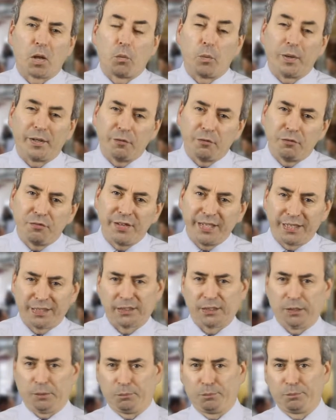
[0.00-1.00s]
when you
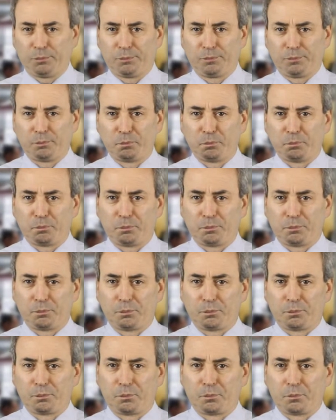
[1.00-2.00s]
fix them,
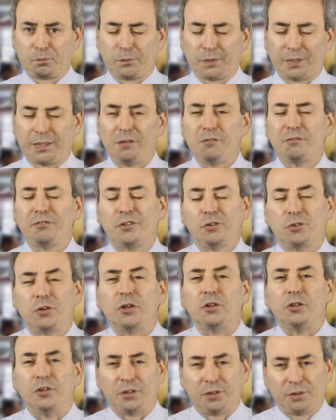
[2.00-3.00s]
they don't feel
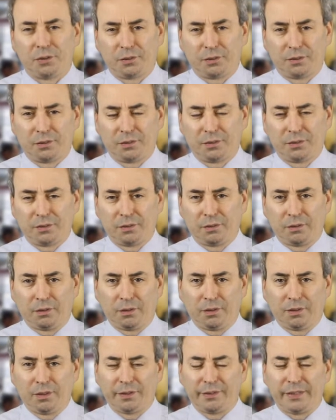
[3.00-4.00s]
good.
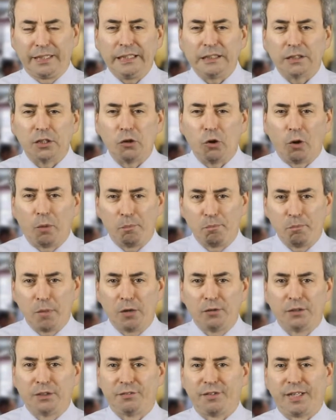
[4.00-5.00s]
These are not
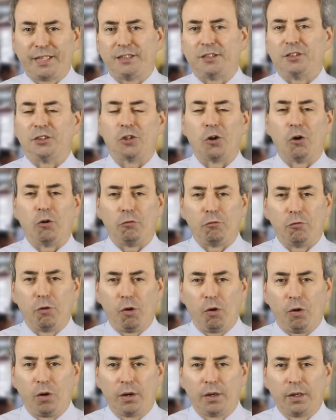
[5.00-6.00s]
motivators gone
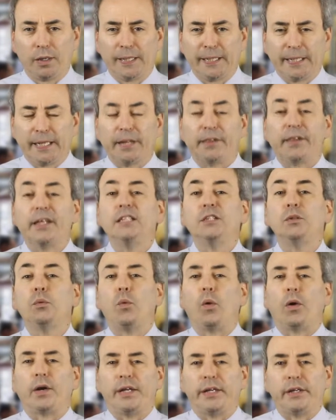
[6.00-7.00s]
wrong. These are
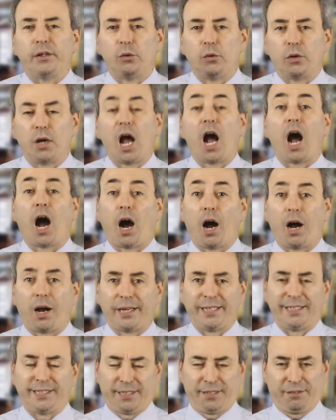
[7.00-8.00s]
what he called
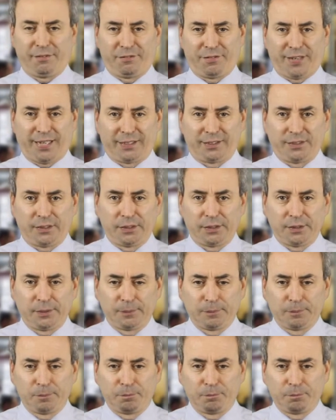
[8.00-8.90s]
hygiene factors.